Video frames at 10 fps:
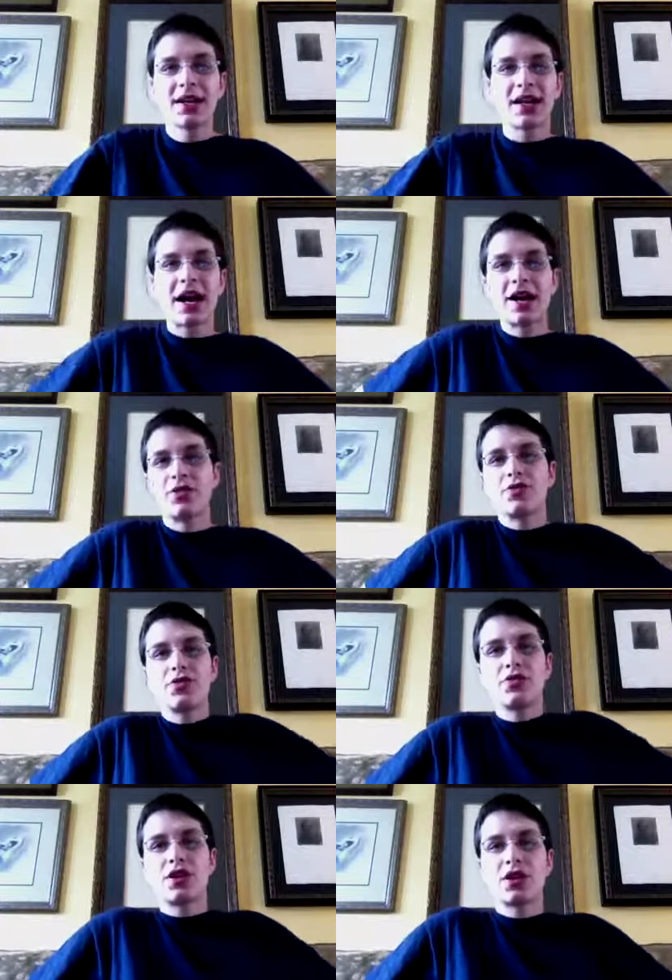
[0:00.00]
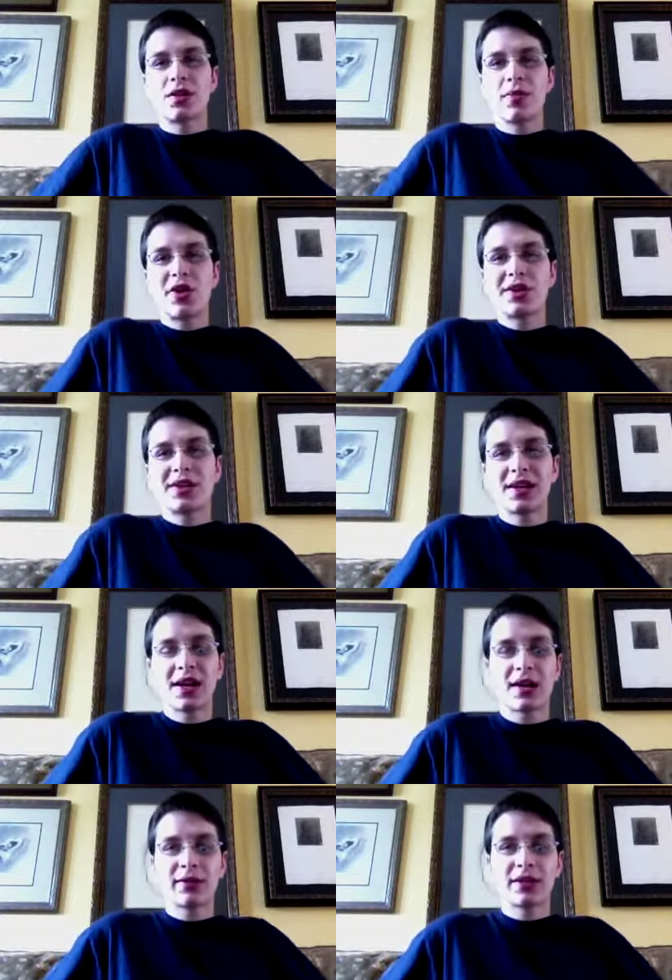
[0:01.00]
guy who uses them all the
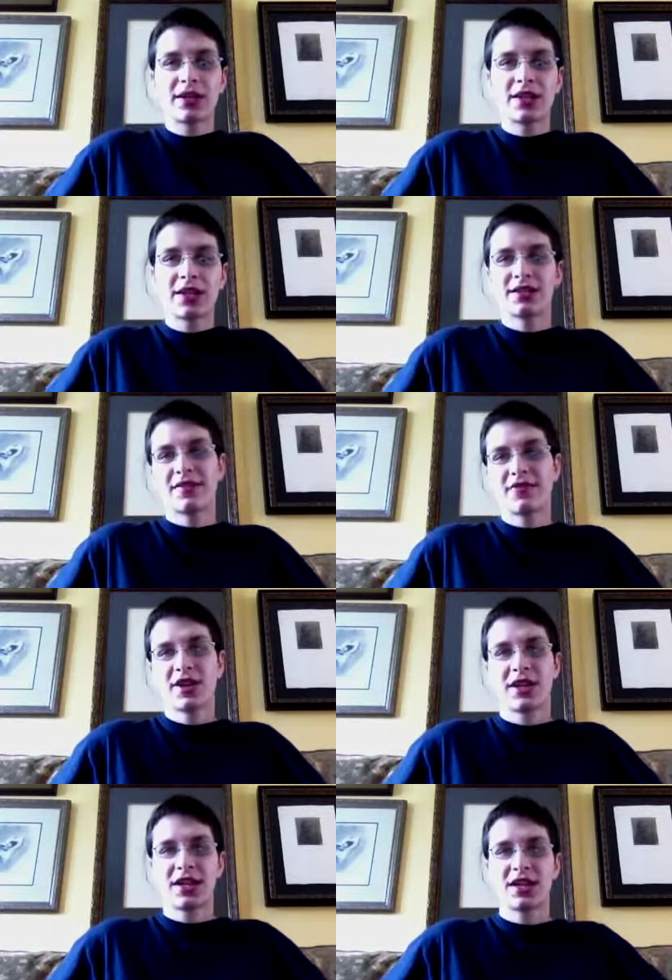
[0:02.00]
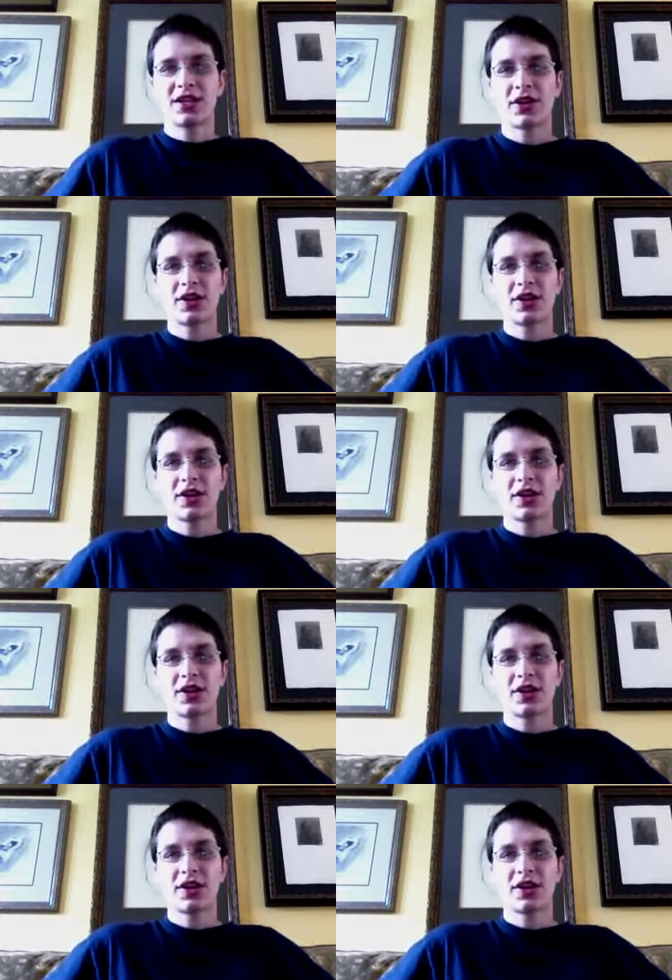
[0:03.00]
time or anything, 'cause I feel like an asshole.